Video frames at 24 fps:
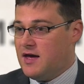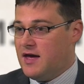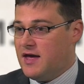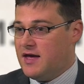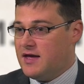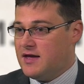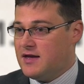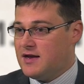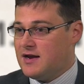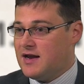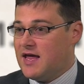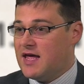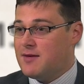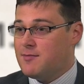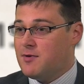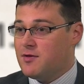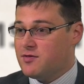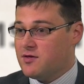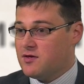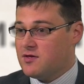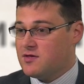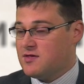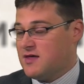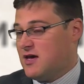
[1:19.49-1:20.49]
a claim
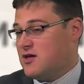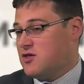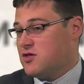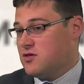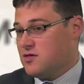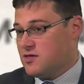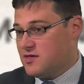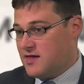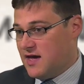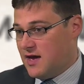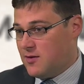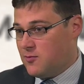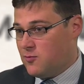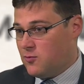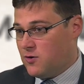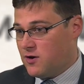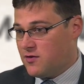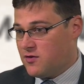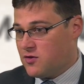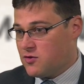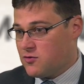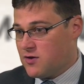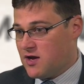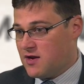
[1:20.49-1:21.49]
under Section 10.1
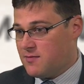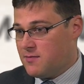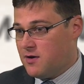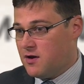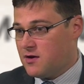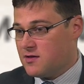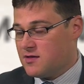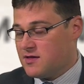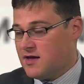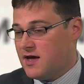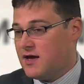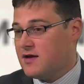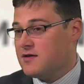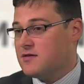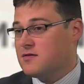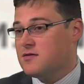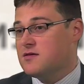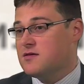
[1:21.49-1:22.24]
of the Trademarks Act,